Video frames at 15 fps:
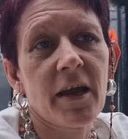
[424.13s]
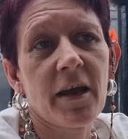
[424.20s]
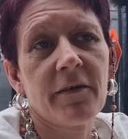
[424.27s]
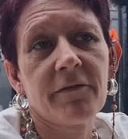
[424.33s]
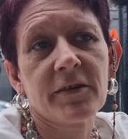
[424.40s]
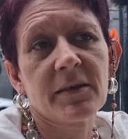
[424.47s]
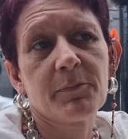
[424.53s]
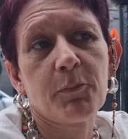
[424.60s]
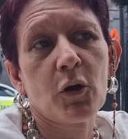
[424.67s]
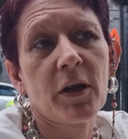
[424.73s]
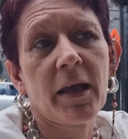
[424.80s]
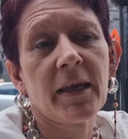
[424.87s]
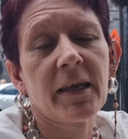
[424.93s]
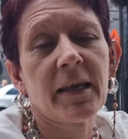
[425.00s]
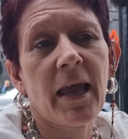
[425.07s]
nervous, but
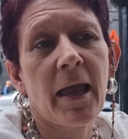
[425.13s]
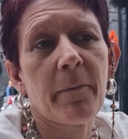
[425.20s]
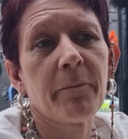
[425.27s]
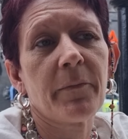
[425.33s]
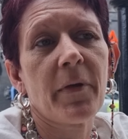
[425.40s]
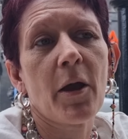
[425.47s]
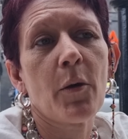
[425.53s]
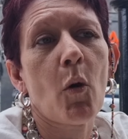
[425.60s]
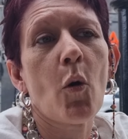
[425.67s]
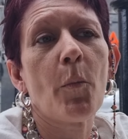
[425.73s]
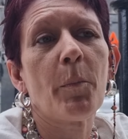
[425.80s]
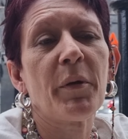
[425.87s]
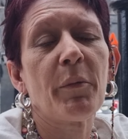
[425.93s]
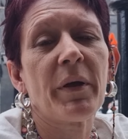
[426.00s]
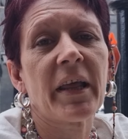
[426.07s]
like um, I
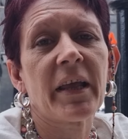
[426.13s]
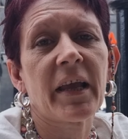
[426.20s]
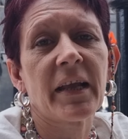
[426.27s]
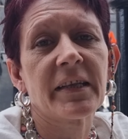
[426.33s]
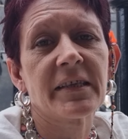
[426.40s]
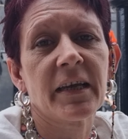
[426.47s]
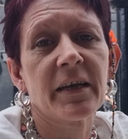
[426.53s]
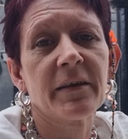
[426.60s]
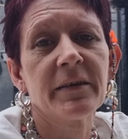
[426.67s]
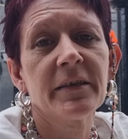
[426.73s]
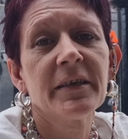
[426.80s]
won't be when I get there.